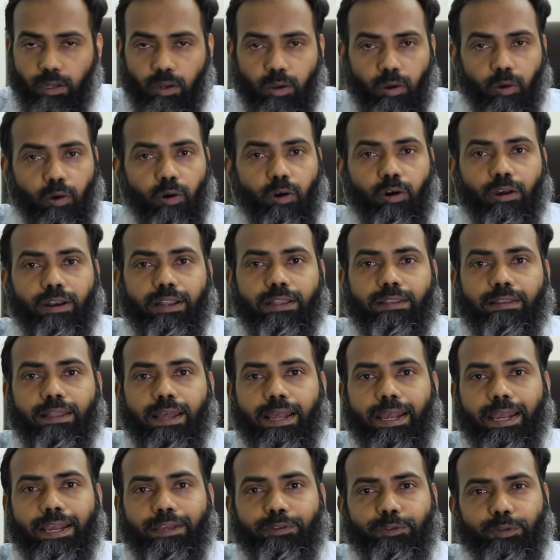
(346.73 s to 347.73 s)
or in the
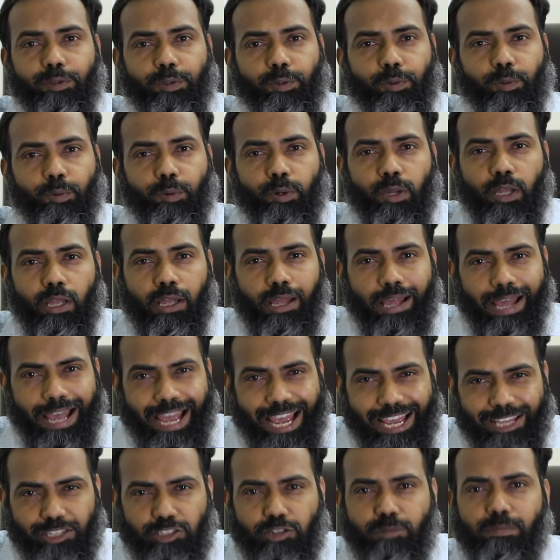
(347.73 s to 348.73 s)
ICU,
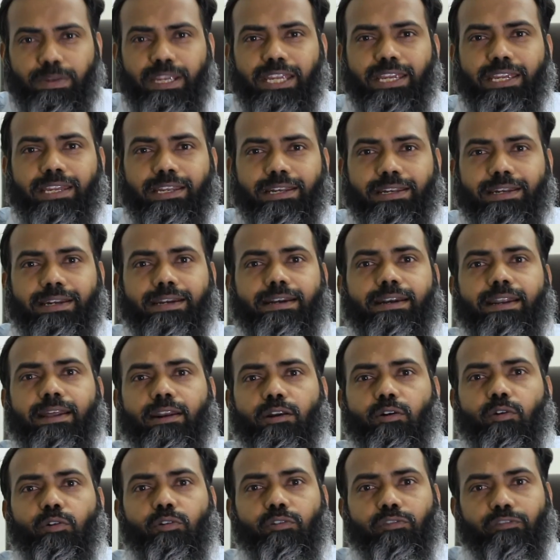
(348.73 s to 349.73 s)
has to be in and
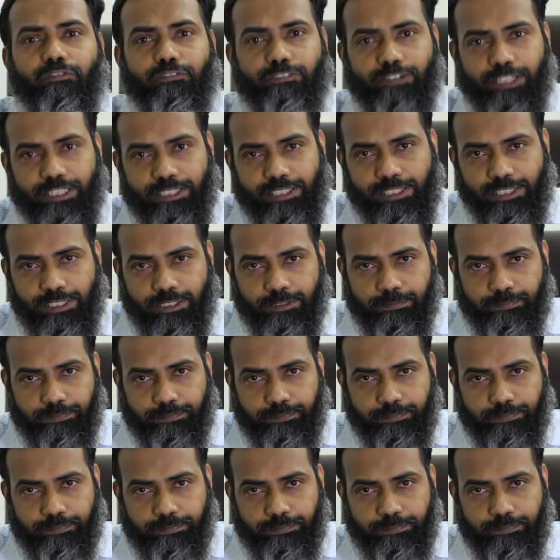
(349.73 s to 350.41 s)
around fixed,